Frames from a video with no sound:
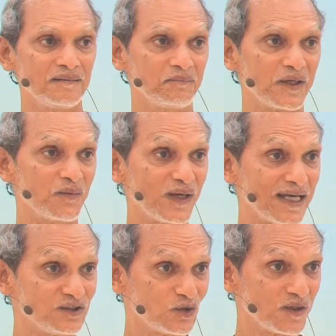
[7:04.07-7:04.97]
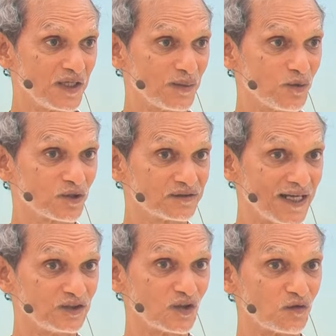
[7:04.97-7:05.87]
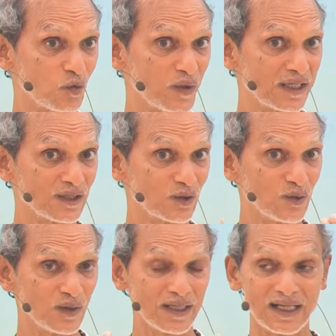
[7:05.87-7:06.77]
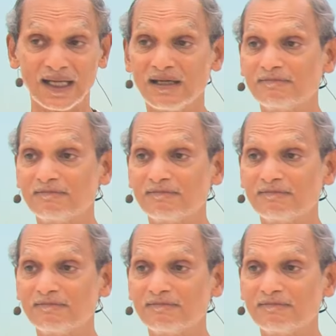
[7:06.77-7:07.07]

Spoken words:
But when I saw it in the book, Signs of Awakened Kundalini,